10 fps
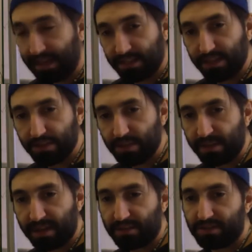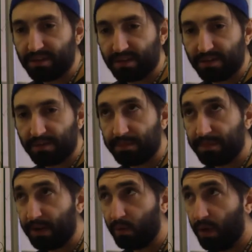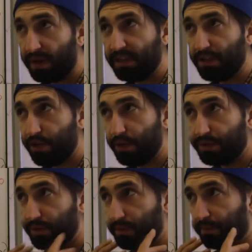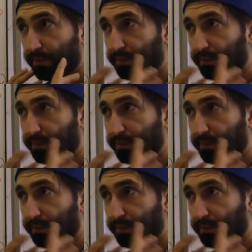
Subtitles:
interesting because they're wanting you to